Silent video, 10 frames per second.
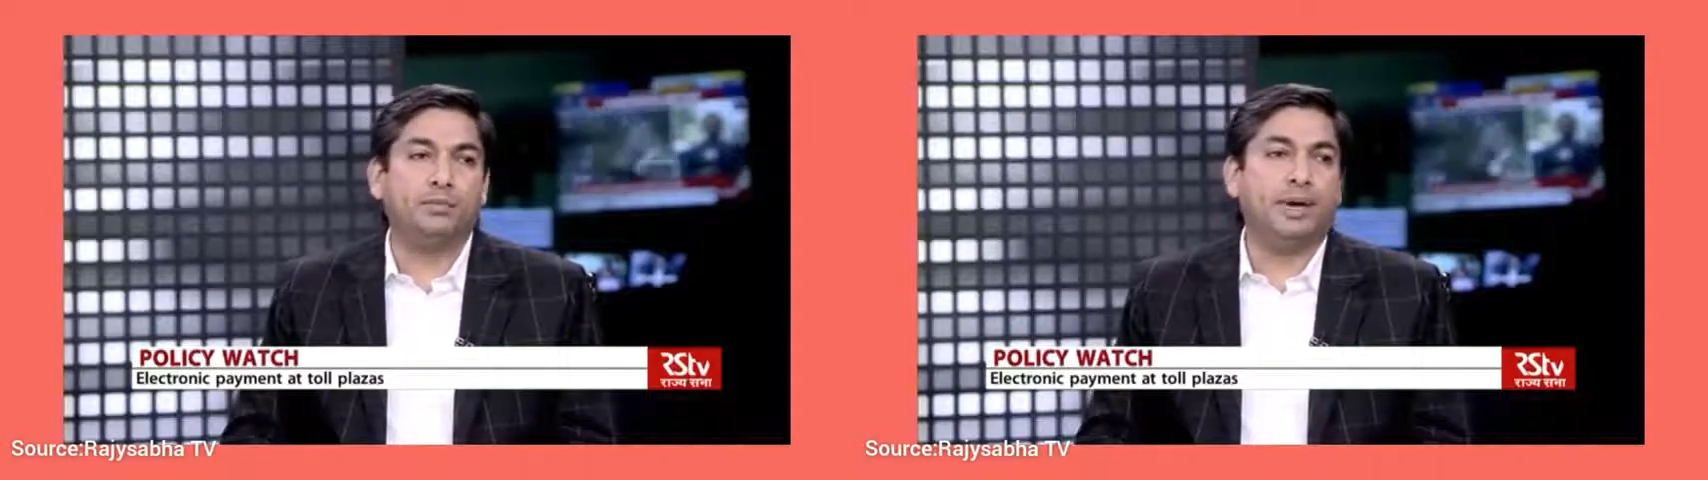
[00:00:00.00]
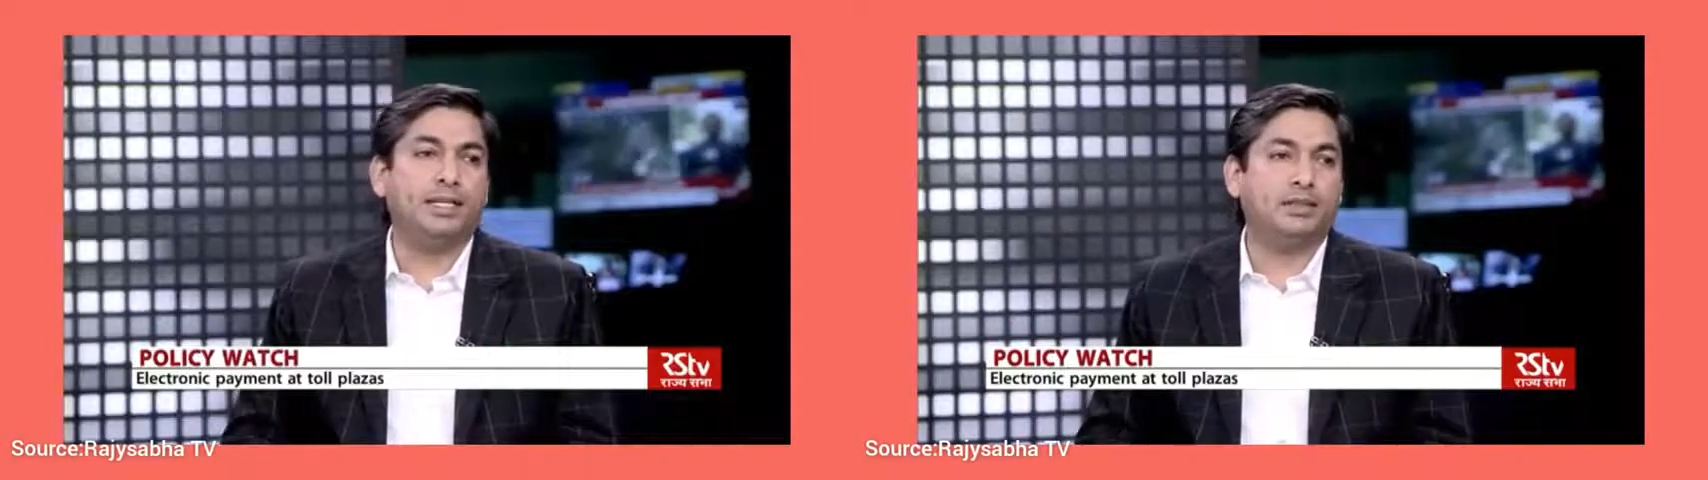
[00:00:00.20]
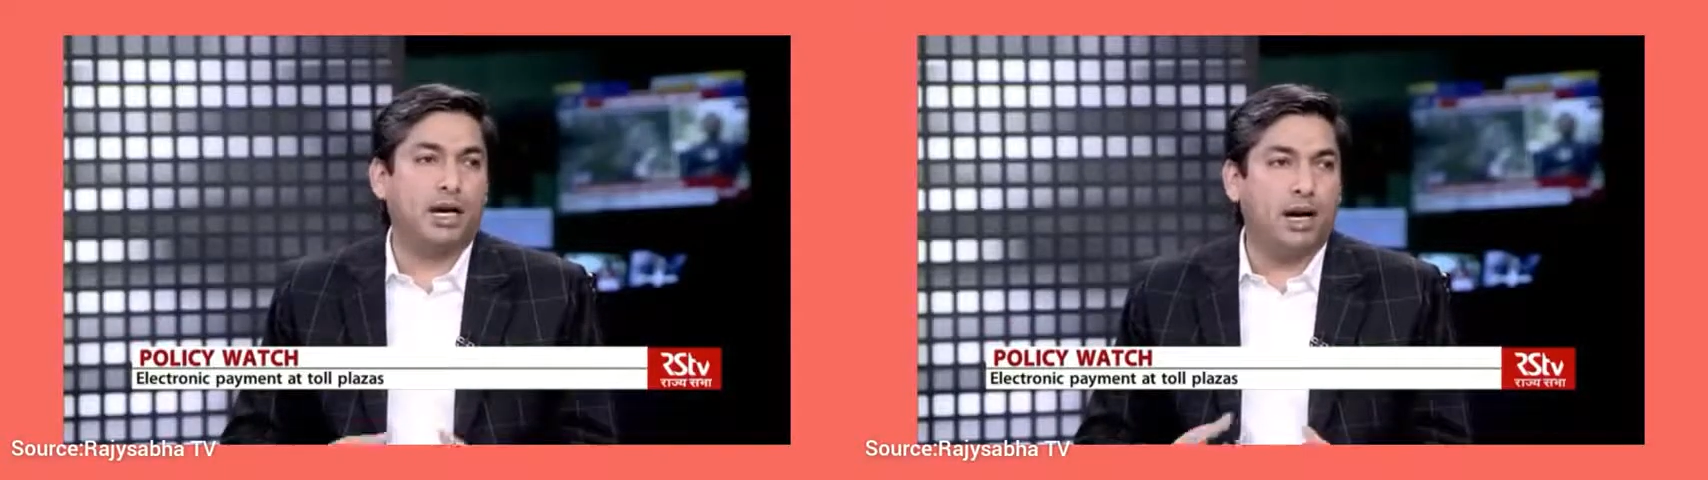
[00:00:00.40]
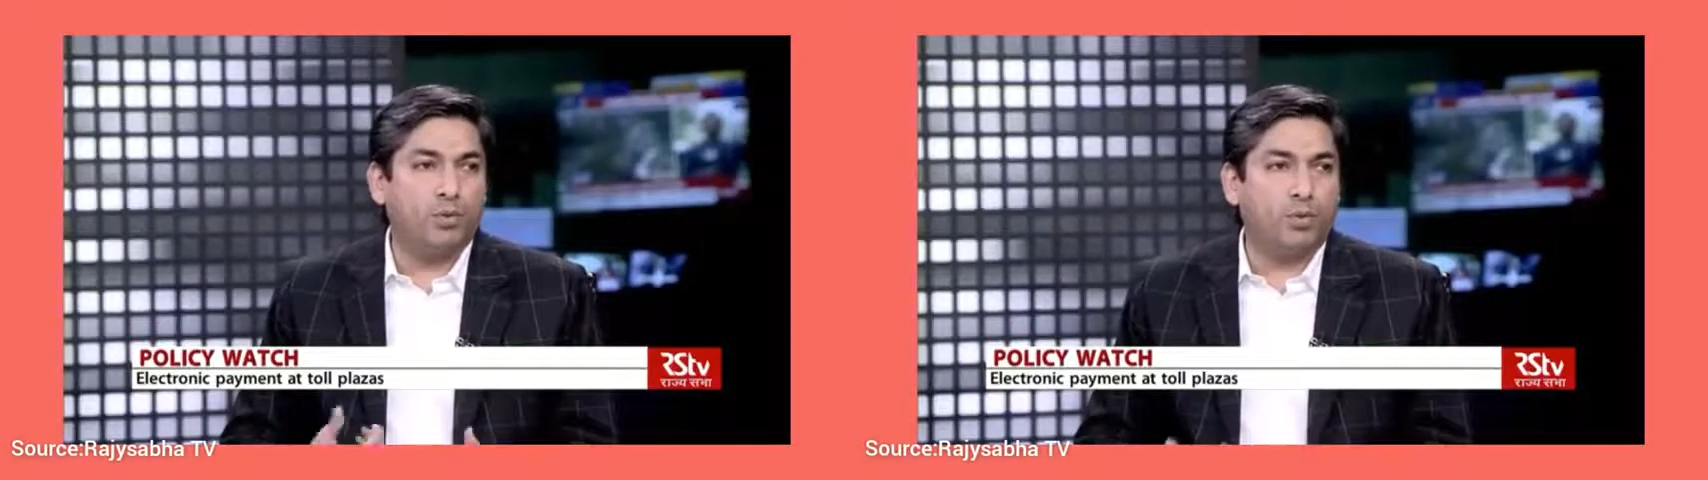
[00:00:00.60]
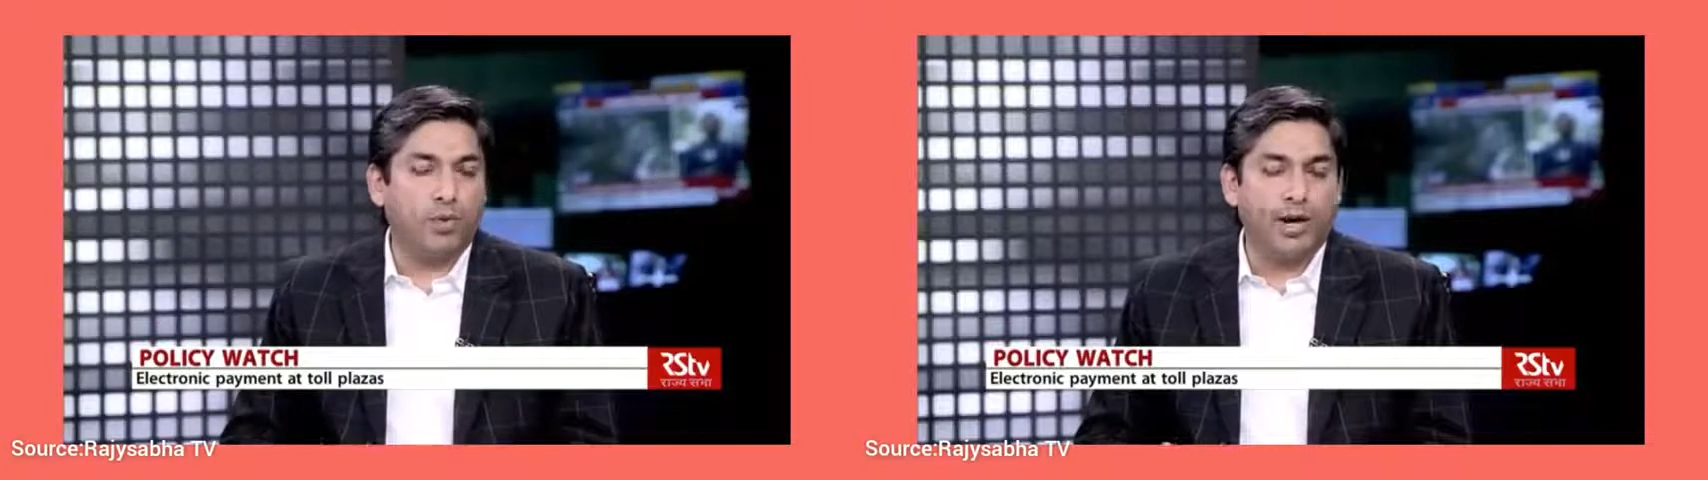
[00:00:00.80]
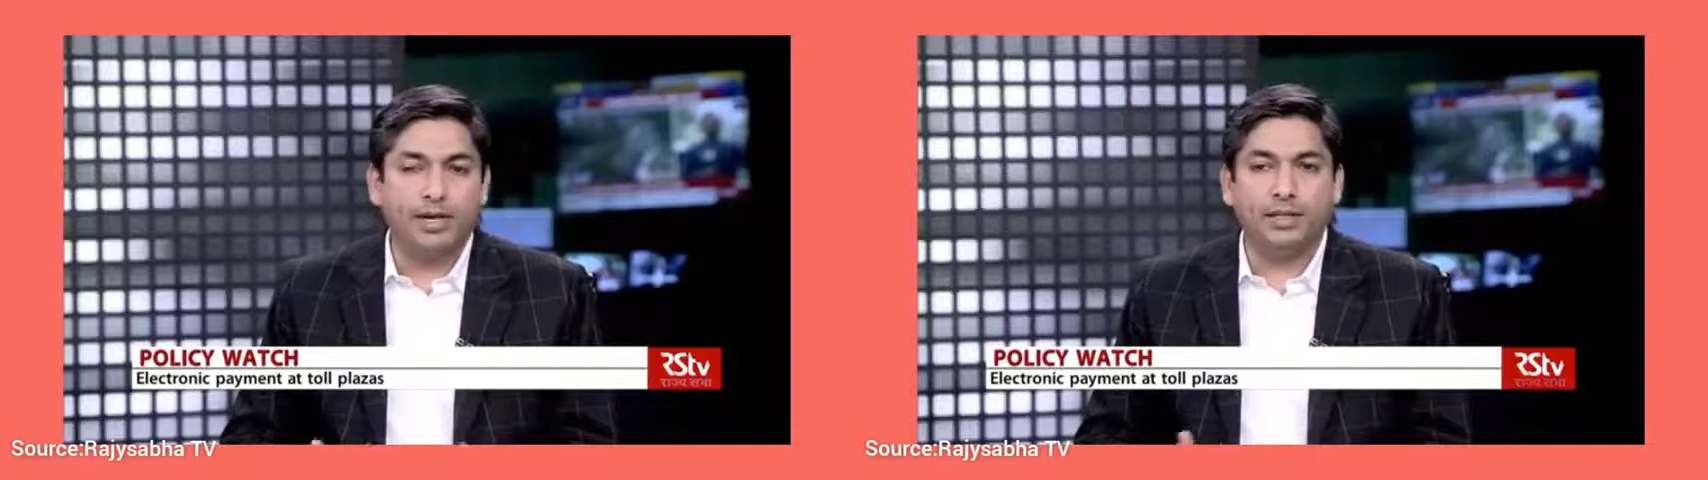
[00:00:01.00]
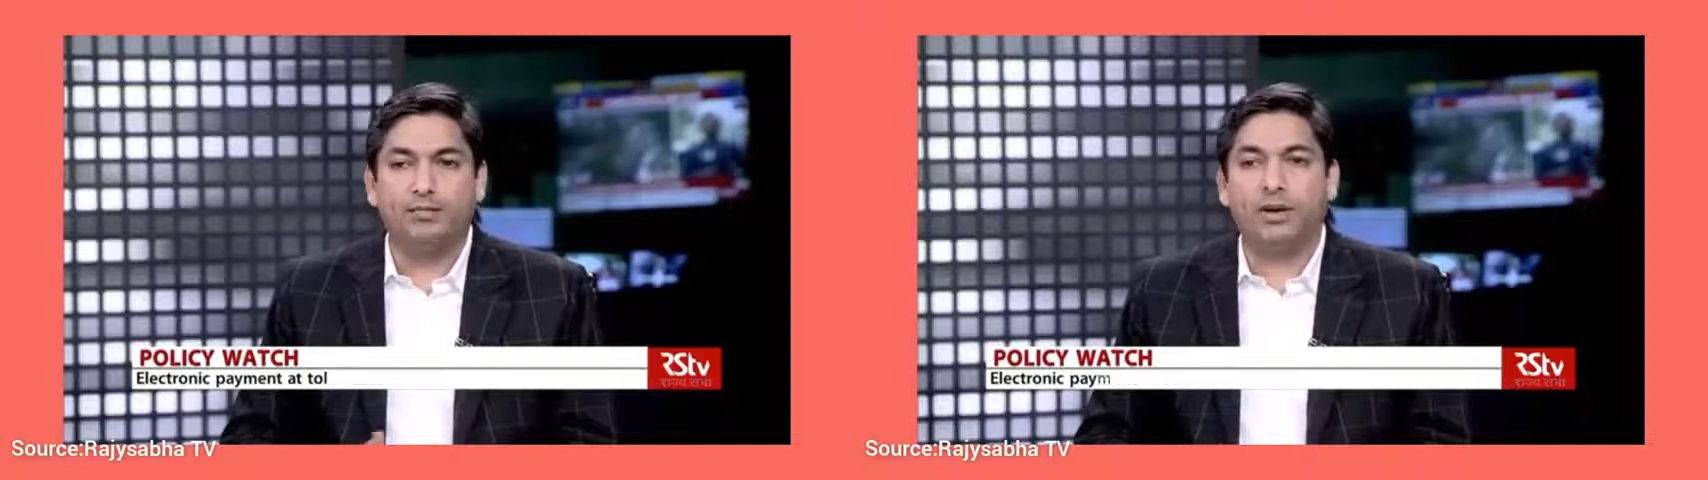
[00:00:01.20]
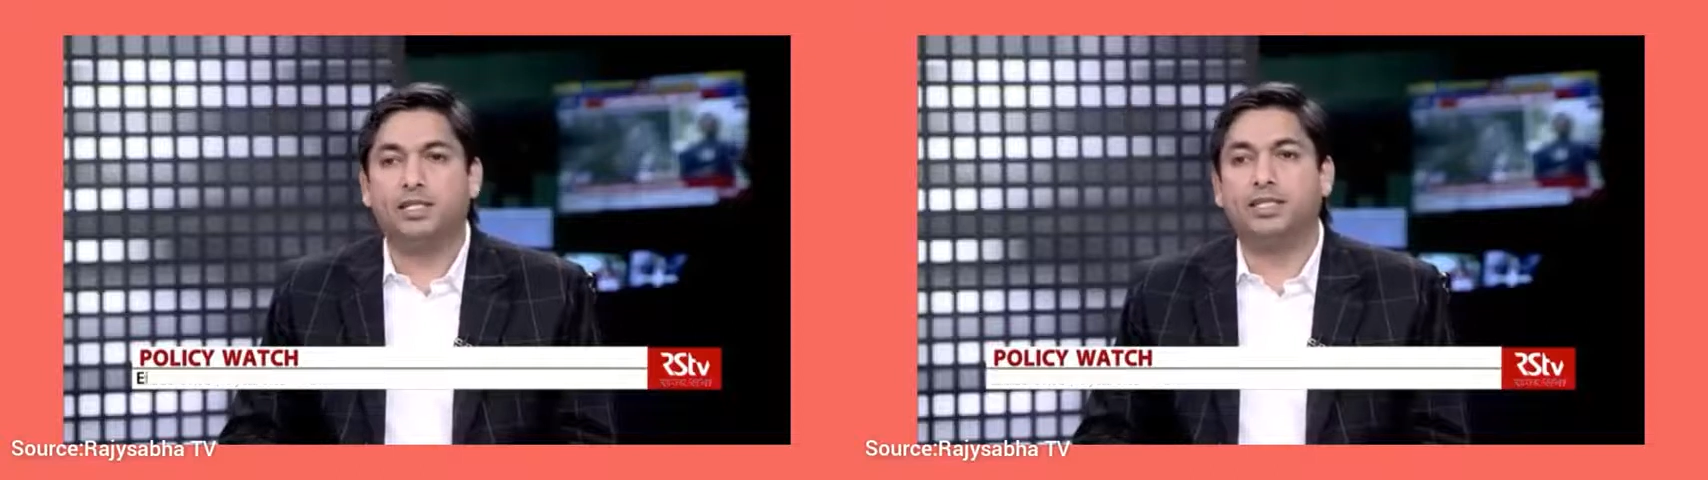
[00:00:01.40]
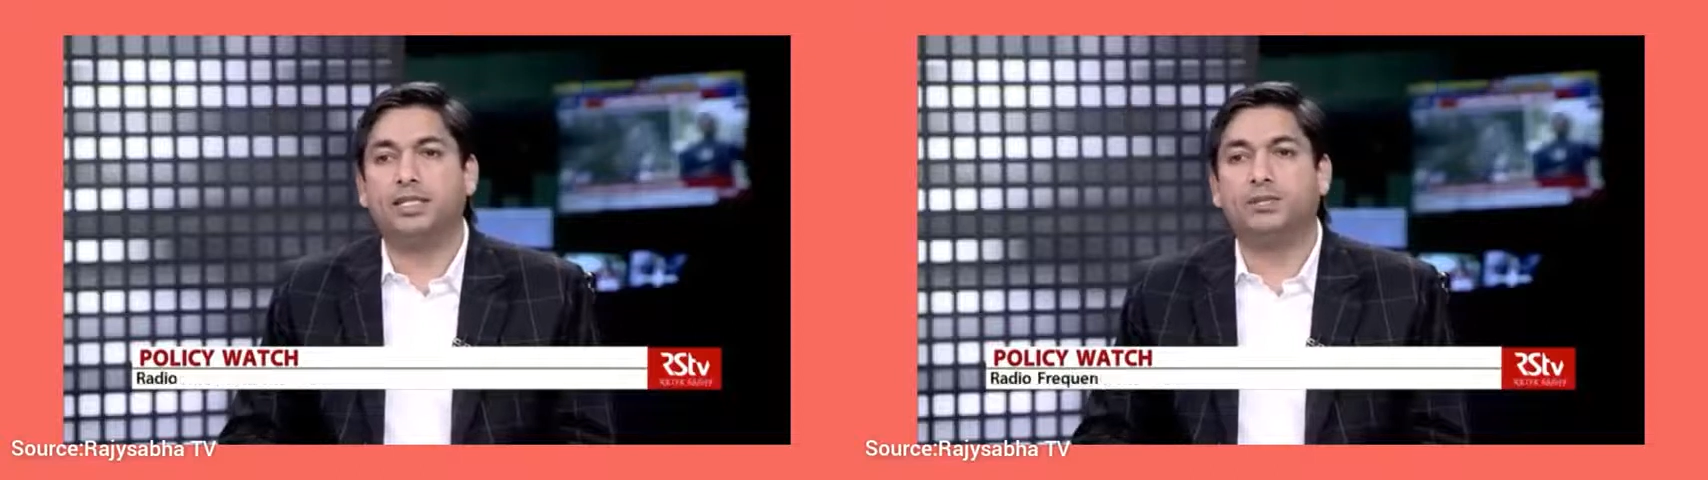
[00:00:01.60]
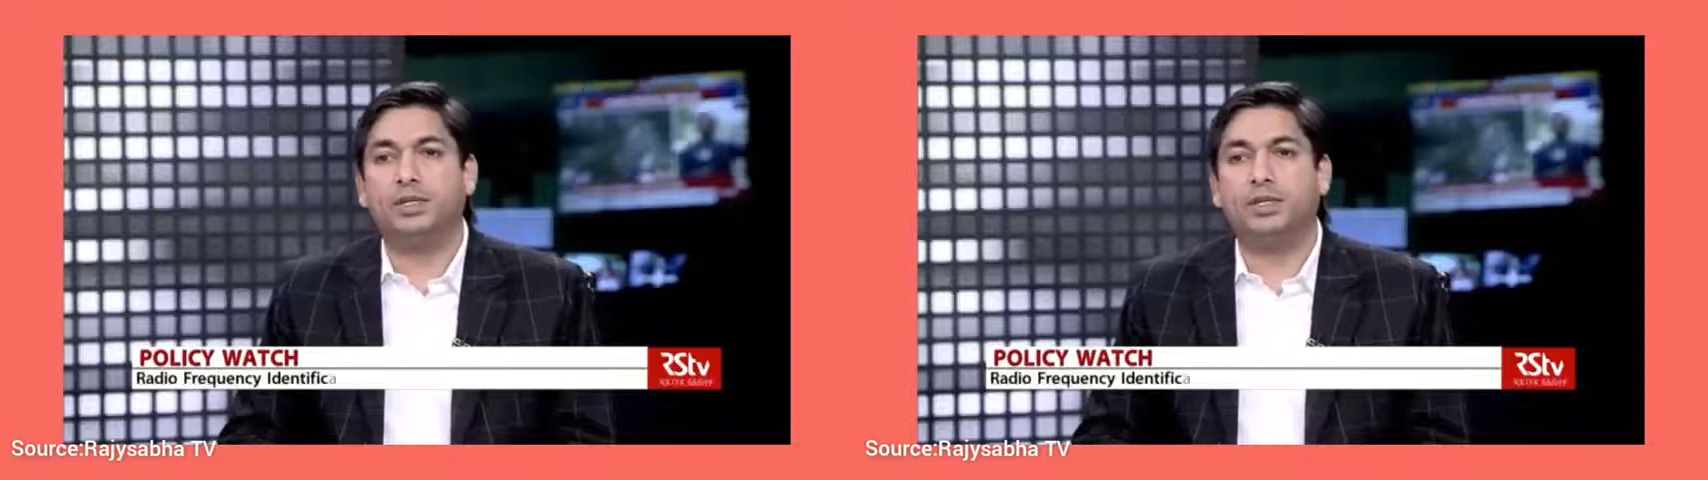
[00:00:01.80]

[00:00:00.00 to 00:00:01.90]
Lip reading: Banks are providing the FASTags,